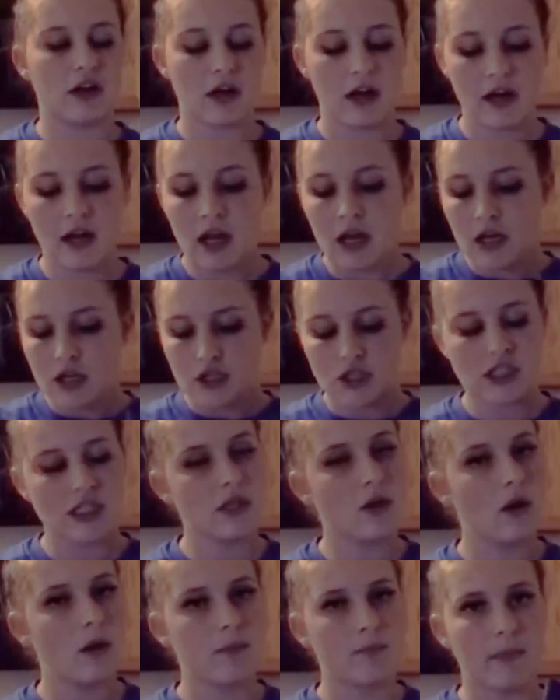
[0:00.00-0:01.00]
on just
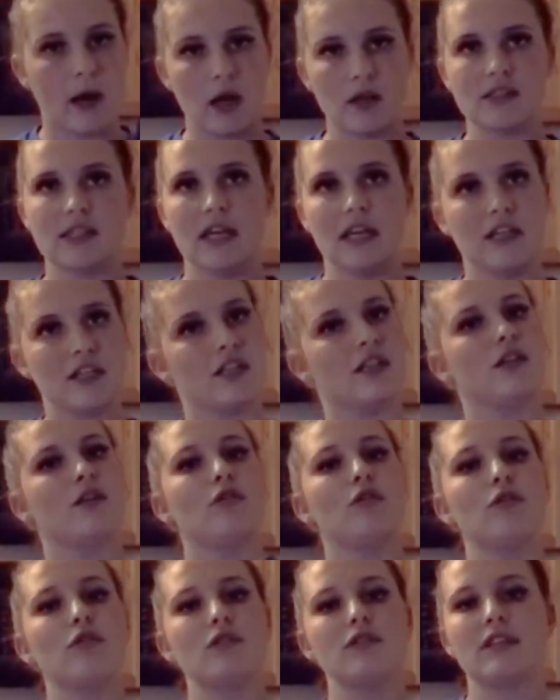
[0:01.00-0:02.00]
so it melts into the
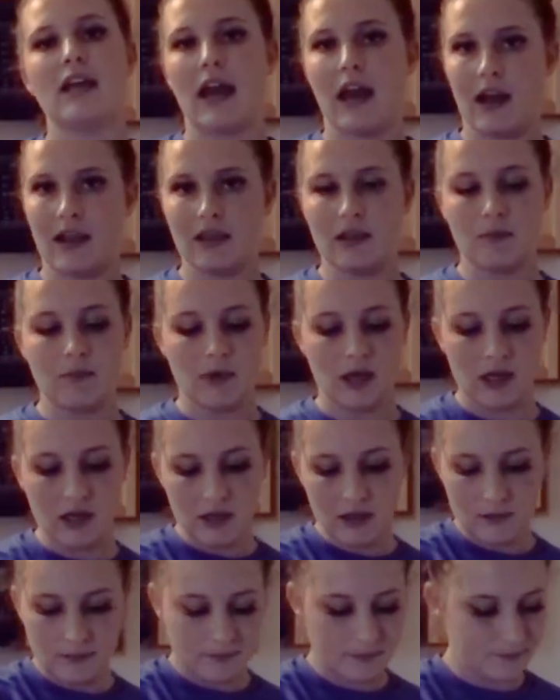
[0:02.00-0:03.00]
noodles and the
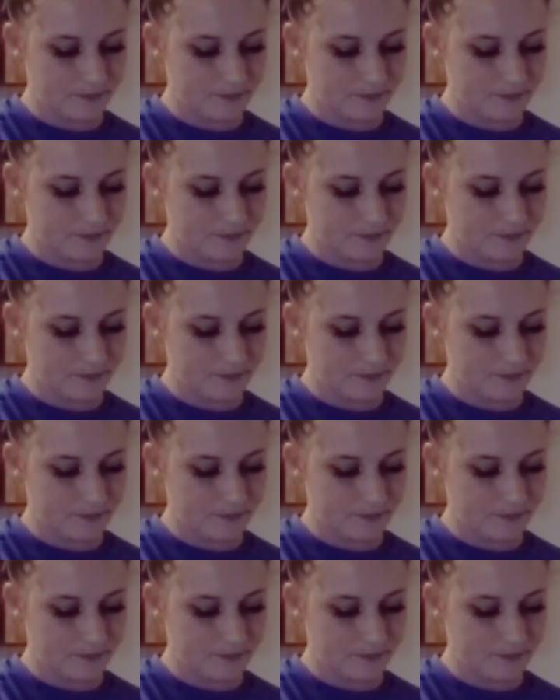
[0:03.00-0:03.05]
meat.